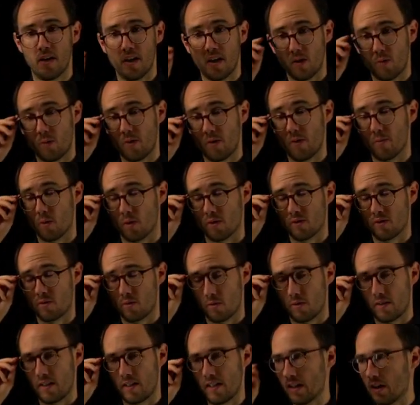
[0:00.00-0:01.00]
we want to
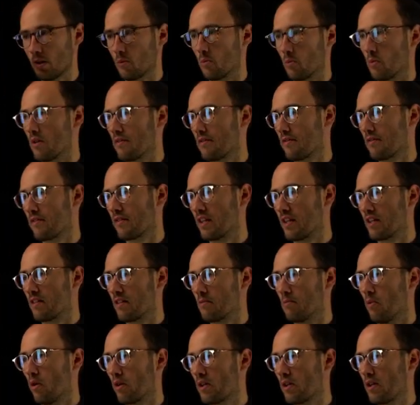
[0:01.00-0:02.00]
deal with in
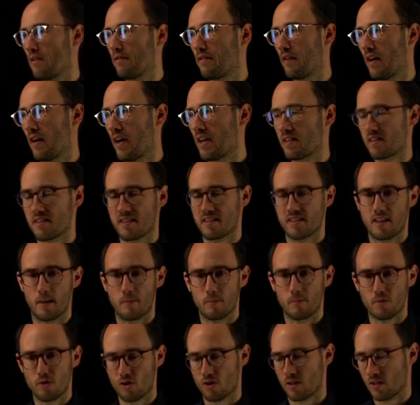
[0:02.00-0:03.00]
modified
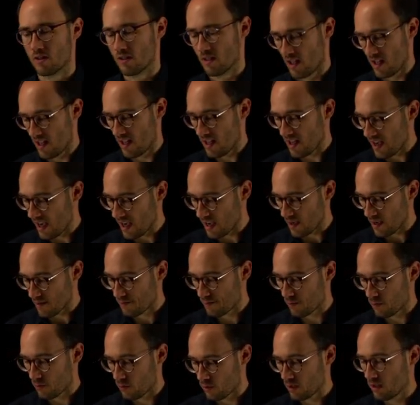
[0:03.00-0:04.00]
assumption
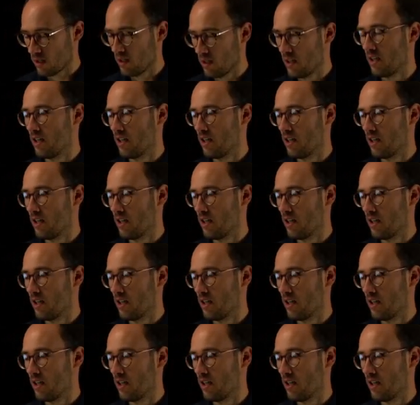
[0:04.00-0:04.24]
A4,